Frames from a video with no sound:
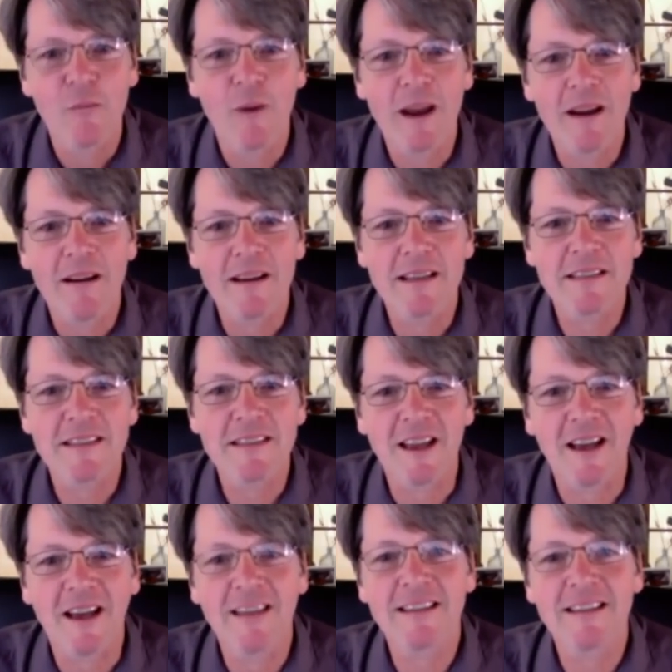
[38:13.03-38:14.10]
Where is
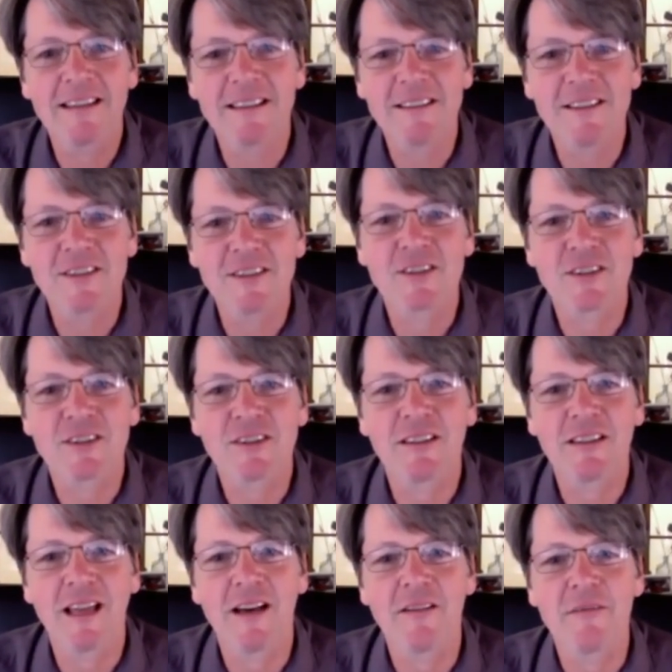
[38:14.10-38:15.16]
the
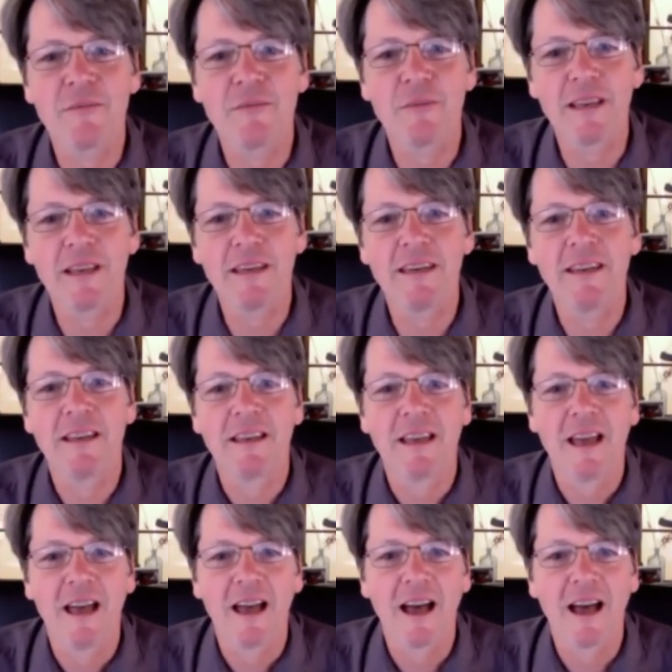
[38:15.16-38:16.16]
unconditional love when